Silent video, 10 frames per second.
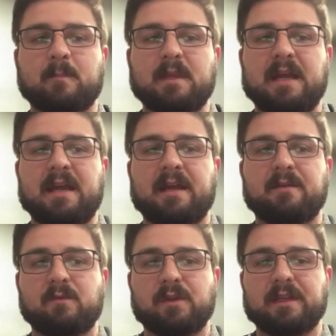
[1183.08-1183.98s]

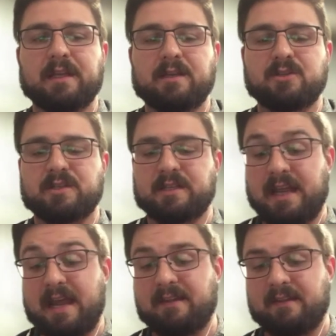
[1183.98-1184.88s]
And really just,
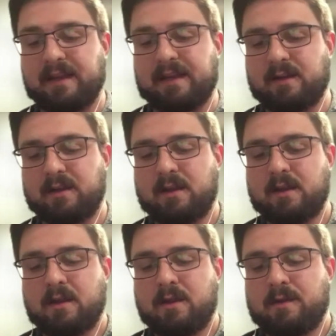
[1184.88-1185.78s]
again, like
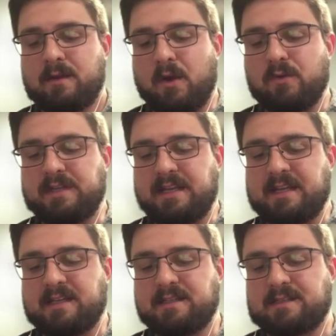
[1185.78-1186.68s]

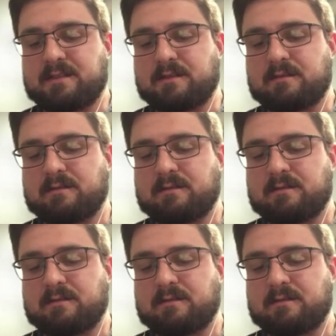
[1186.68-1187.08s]
OT's